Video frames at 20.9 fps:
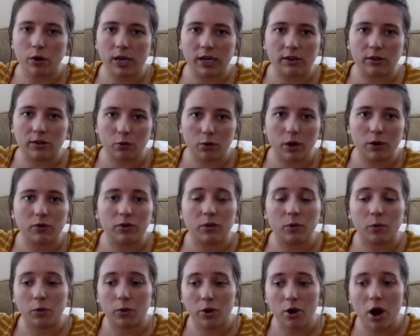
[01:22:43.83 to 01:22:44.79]
it's gross
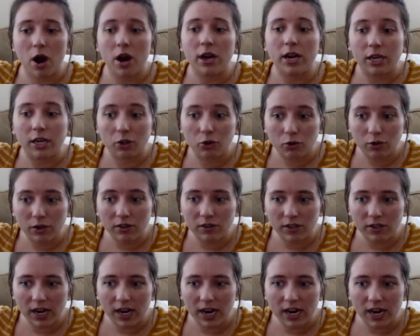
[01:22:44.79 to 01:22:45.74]
and we're not
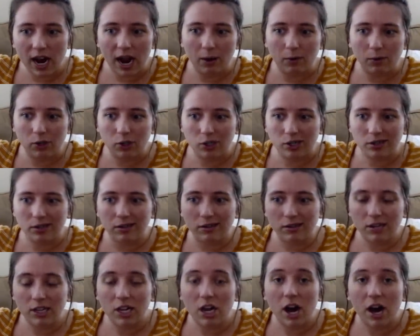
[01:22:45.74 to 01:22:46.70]
interested, I would just
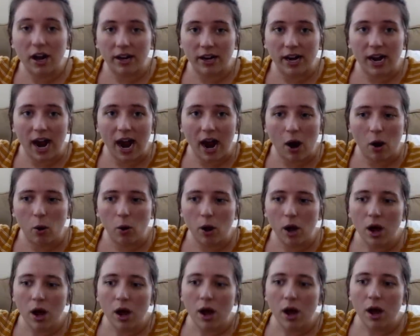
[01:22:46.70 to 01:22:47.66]
cut it out.